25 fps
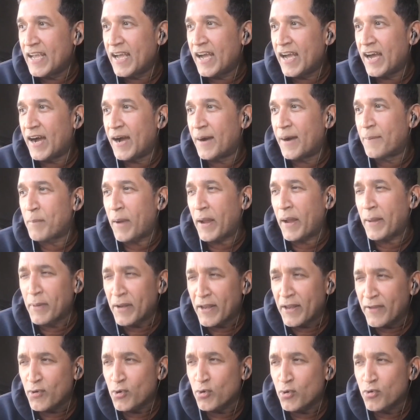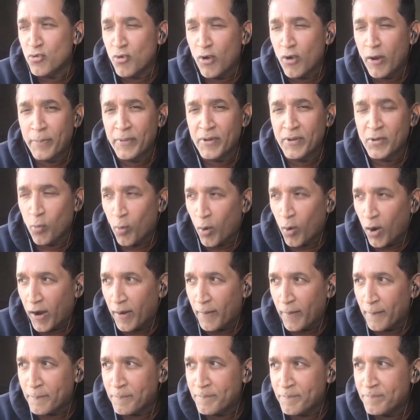I believe you grew up in
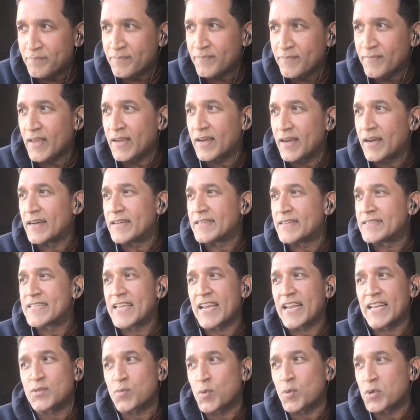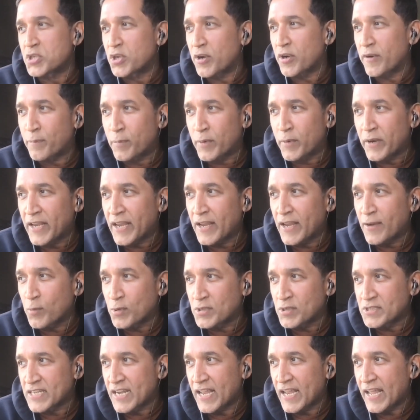Guam. Tell us what your upbringing
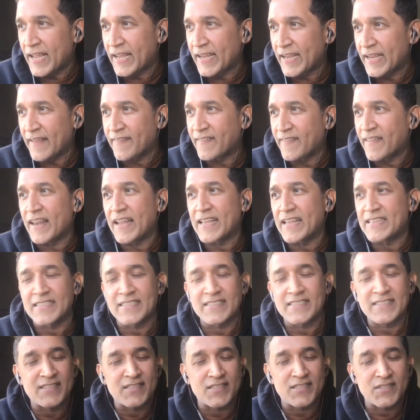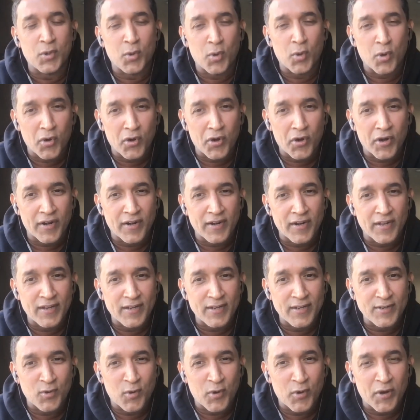was like and the lessons you learned
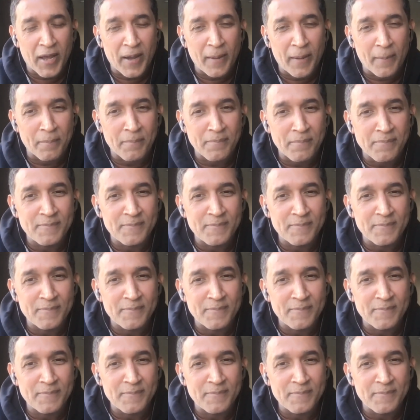growing up.